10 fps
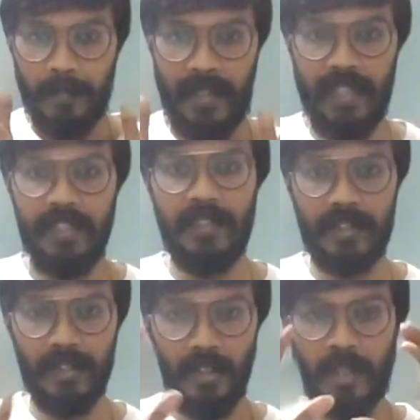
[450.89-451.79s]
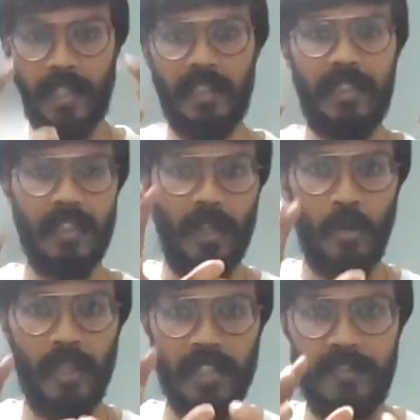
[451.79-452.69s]
please look at
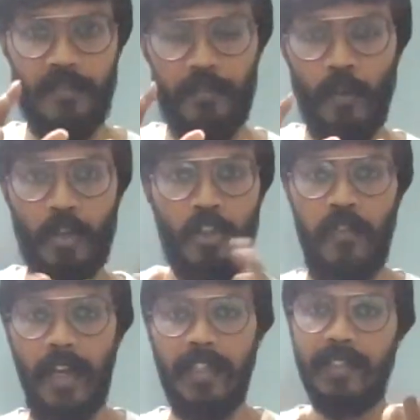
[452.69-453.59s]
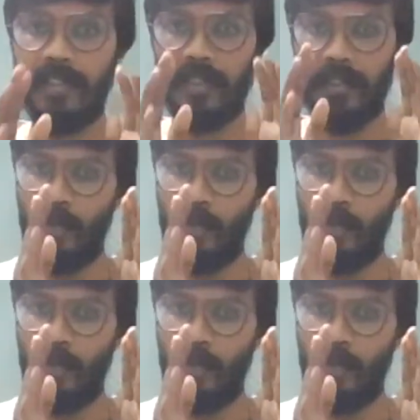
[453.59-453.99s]
only 4 to 5 days.